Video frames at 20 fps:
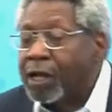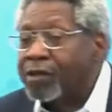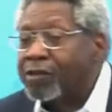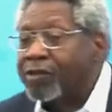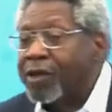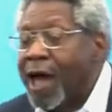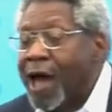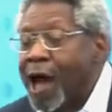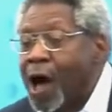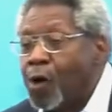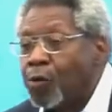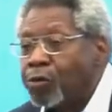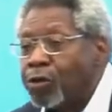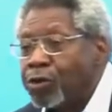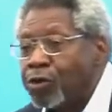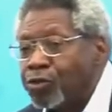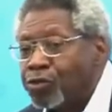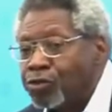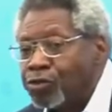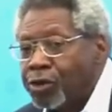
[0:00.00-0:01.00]
a
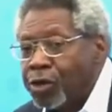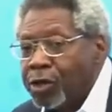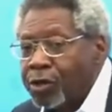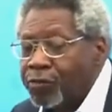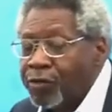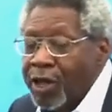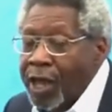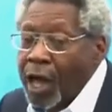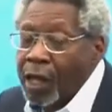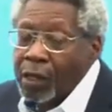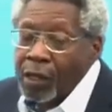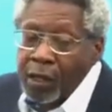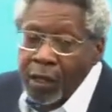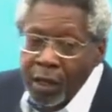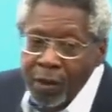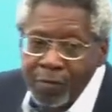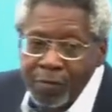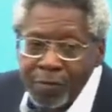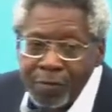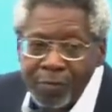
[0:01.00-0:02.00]
town in the city of
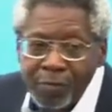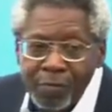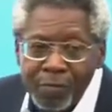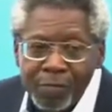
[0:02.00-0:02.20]
Galilee.